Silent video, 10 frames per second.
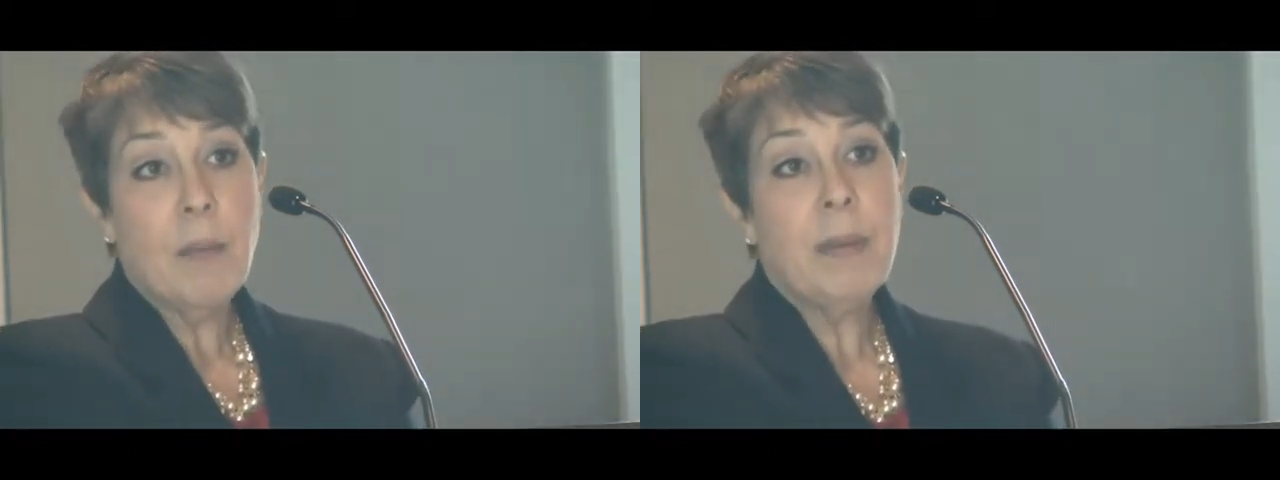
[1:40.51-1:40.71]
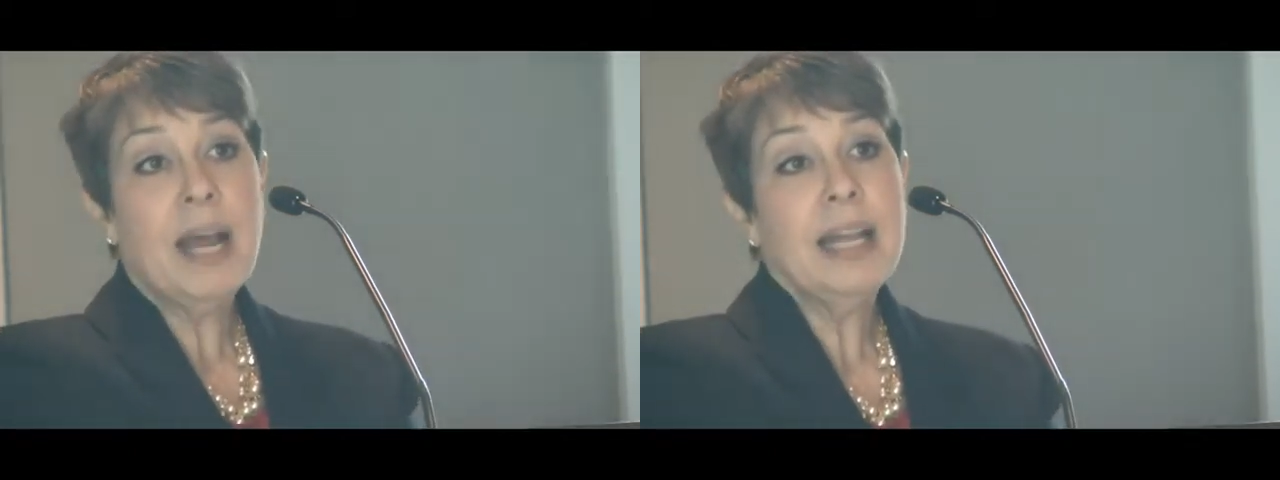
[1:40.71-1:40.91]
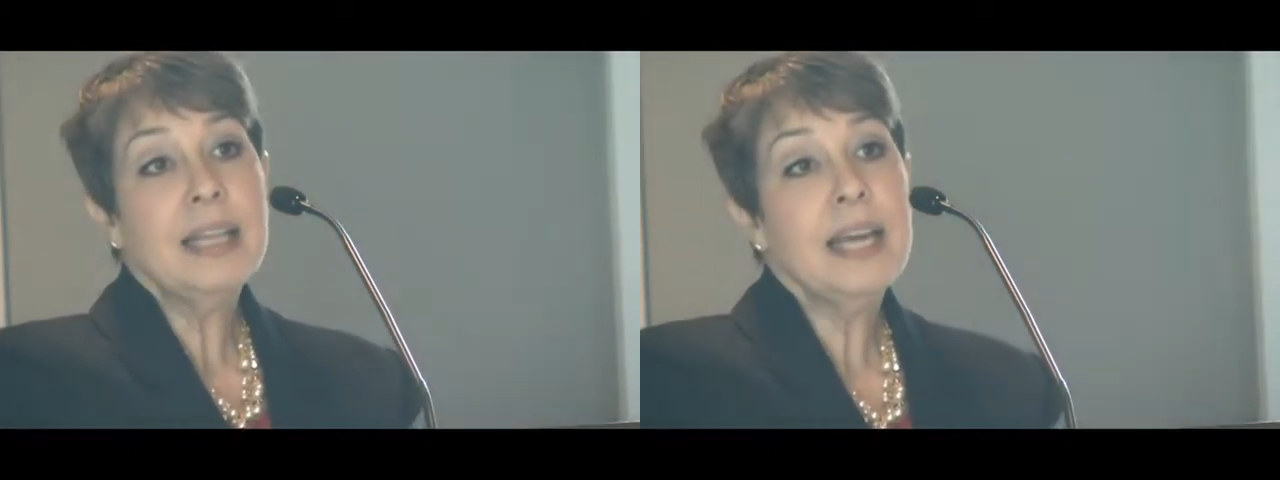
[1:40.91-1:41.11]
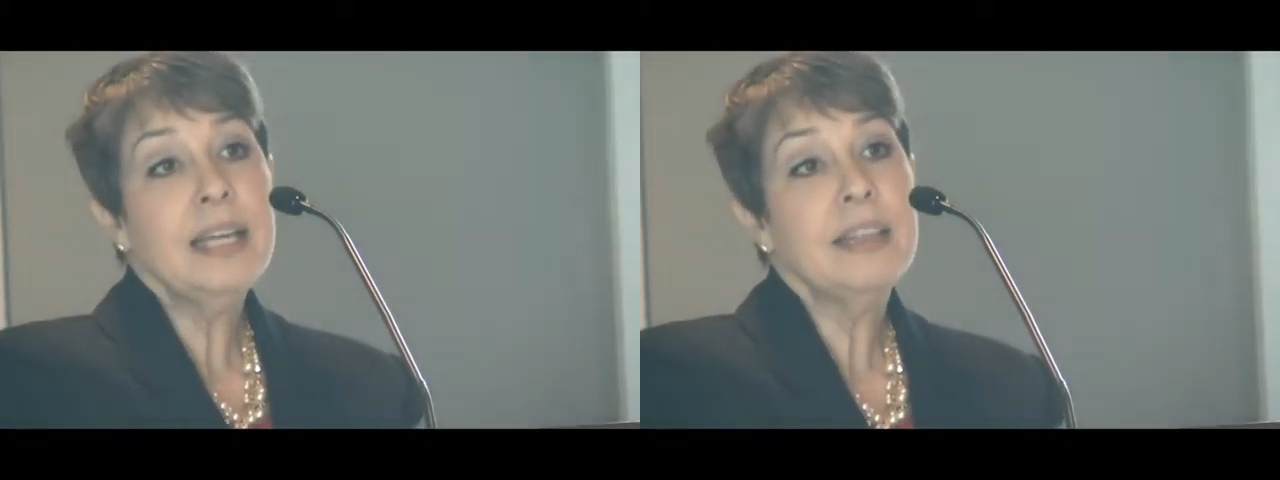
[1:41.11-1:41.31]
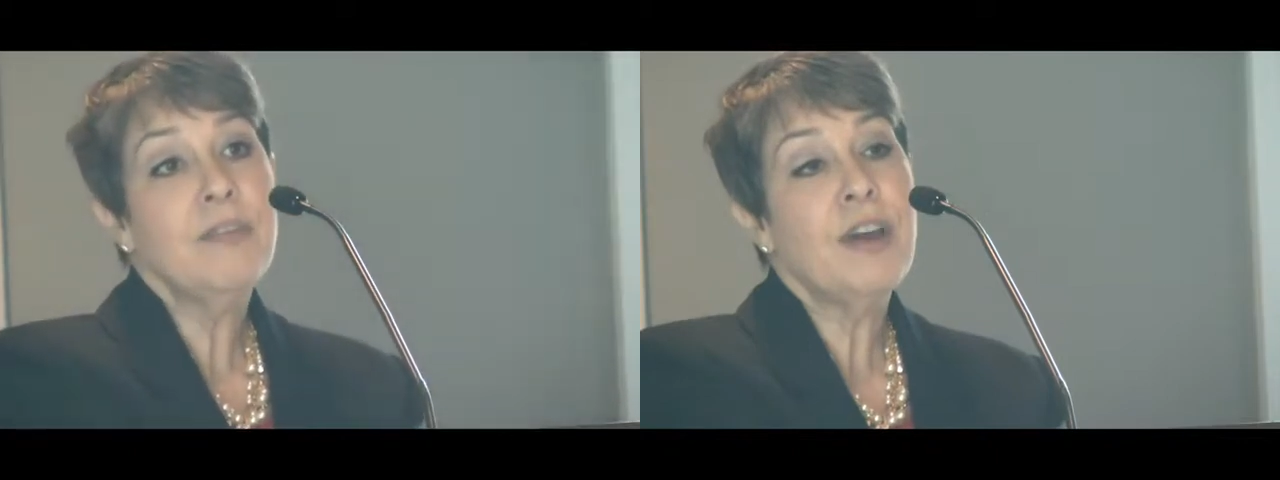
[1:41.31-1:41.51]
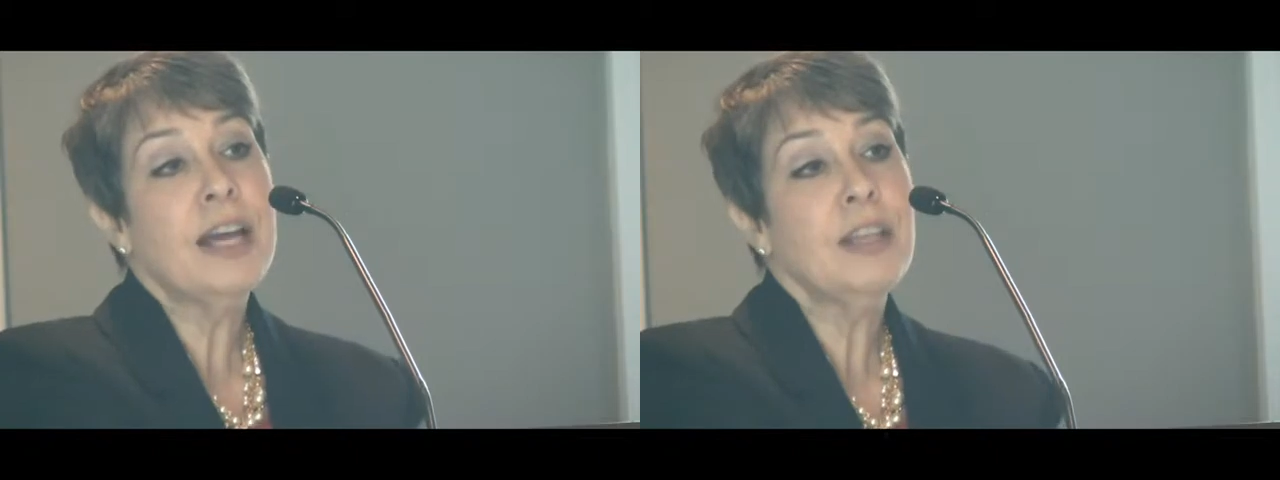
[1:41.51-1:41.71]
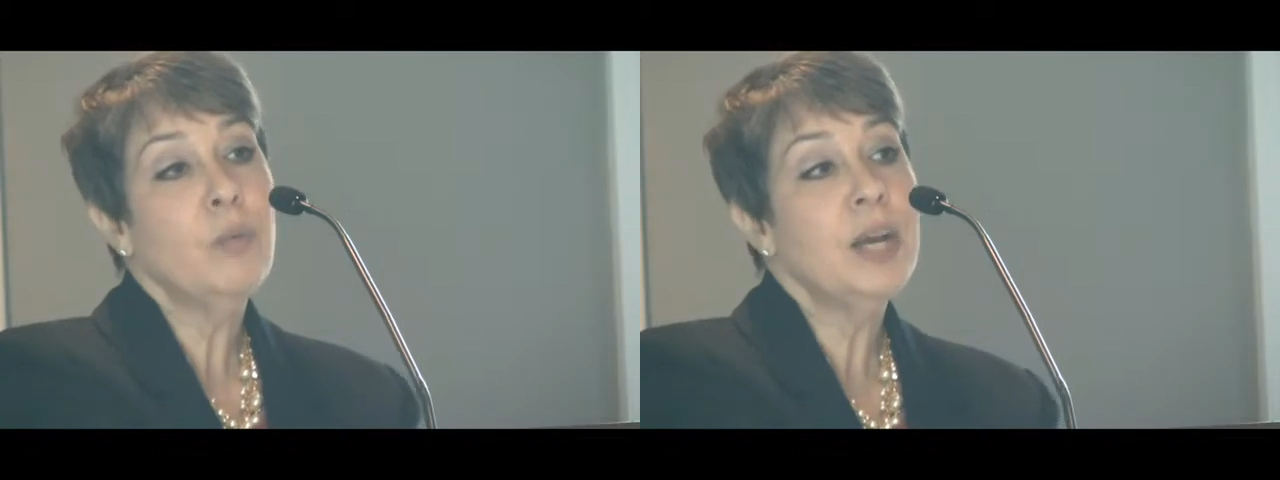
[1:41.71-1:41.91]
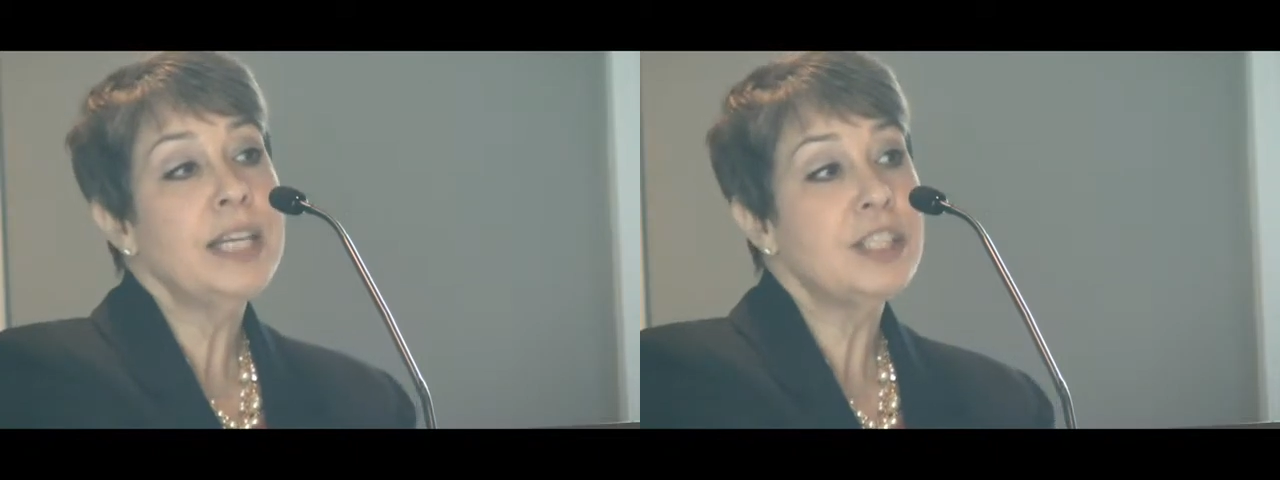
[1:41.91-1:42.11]
but I like the fact that
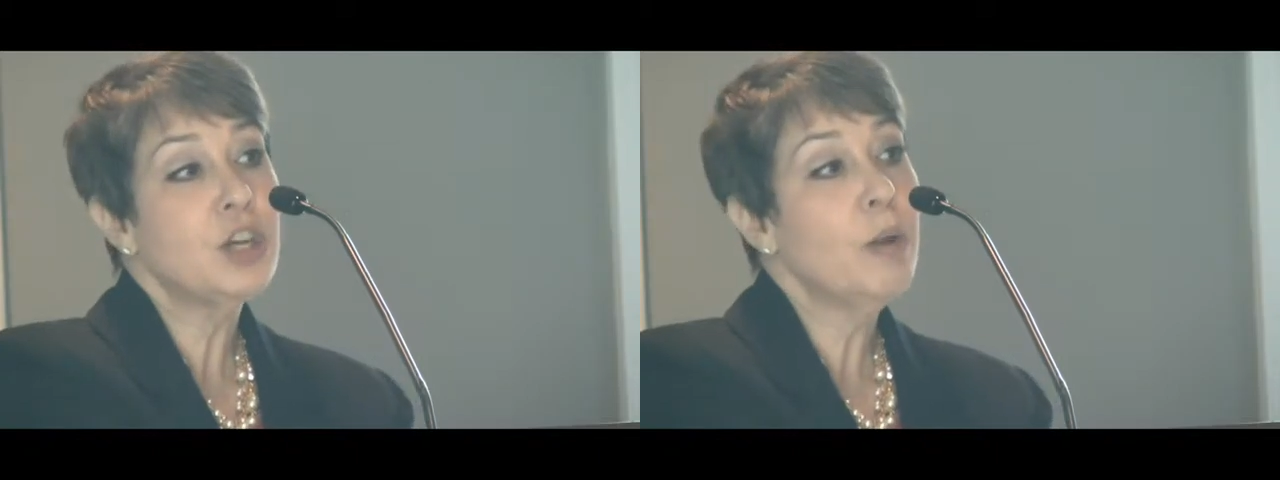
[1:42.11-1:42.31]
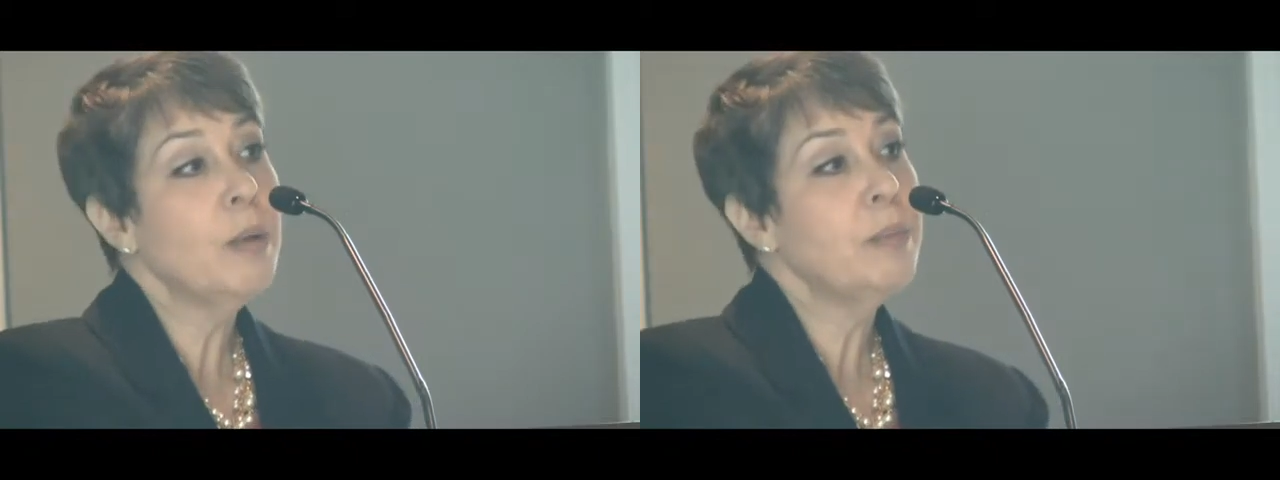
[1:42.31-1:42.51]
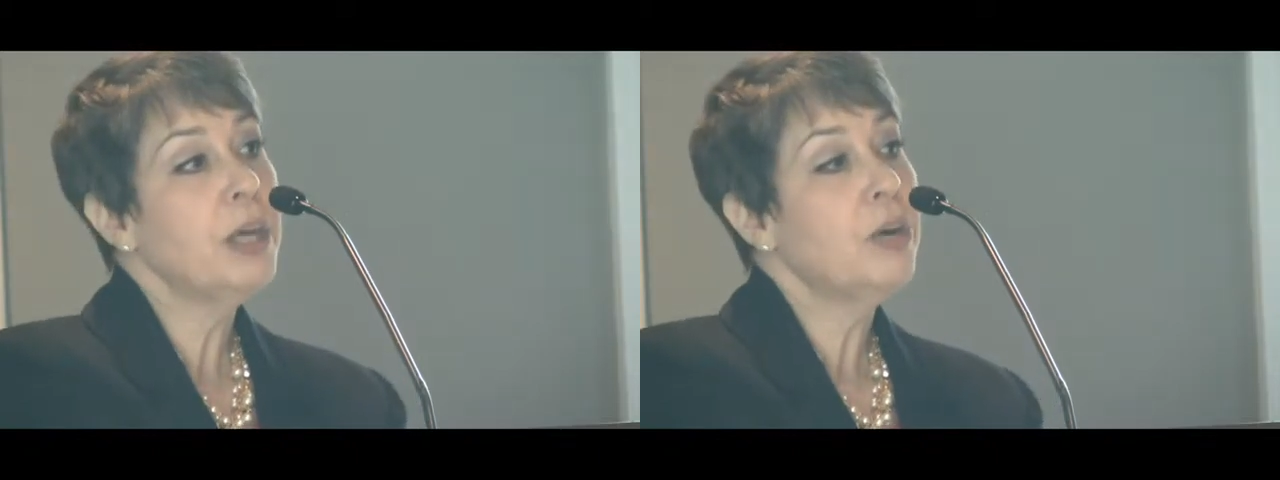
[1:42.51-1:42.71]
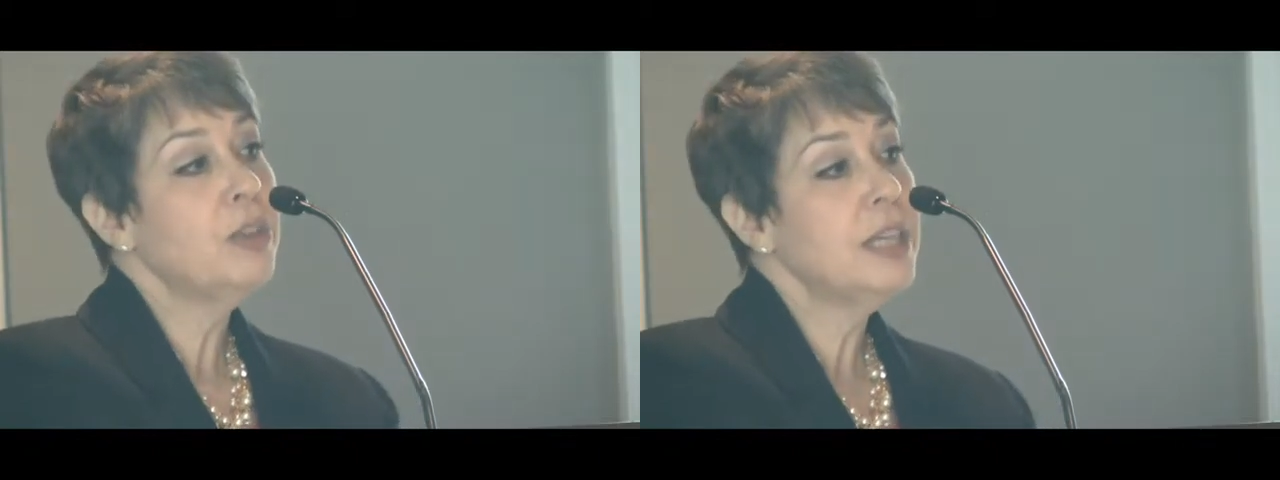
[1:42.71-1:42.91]
when I start my meal,